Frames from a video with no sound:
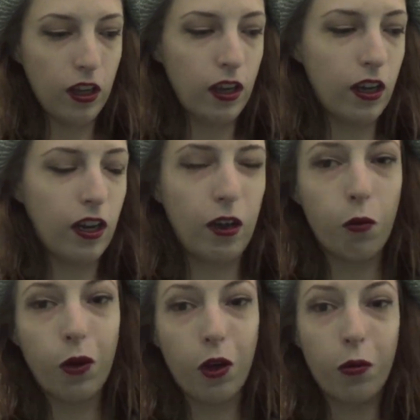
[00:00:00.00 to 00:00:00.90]
And it
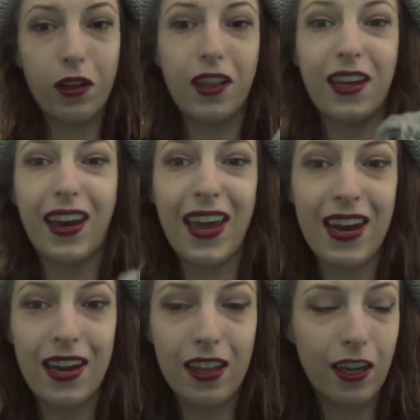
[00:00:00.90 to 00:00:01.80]
will go with like
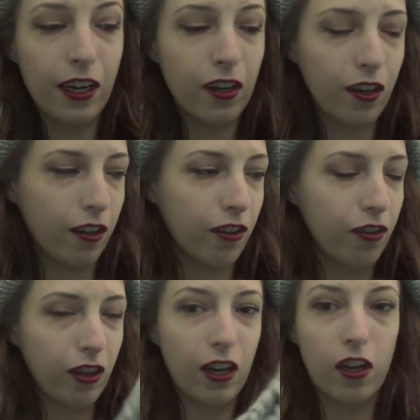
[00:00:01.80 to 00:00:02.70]
anything because
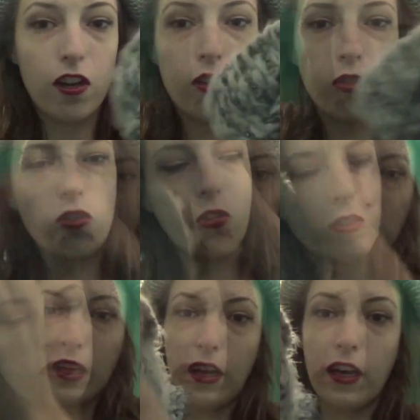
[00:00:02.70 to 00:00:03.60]
it's kind of
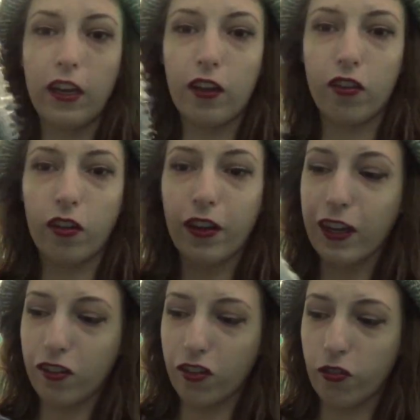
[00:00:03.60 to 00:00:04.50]
neutral. So. And it's all
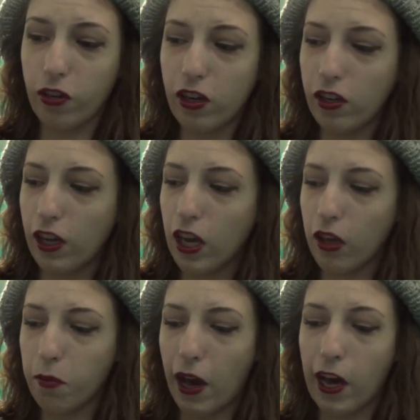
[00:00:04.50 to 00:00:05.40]
like different
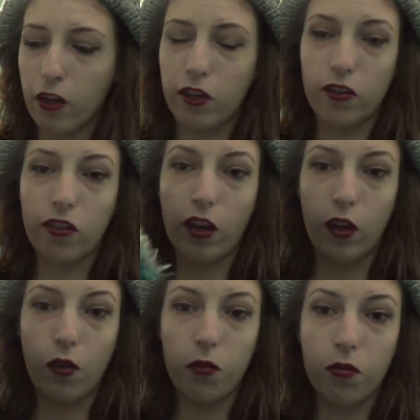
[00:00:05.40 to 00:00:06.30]
like patterns
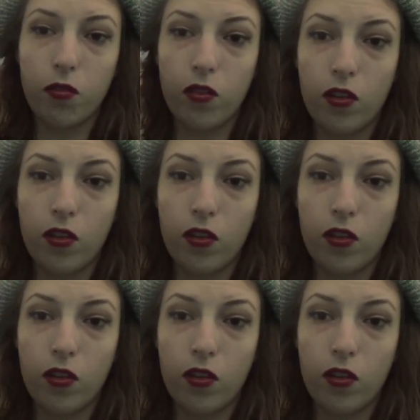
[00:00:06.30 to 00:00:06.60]
of.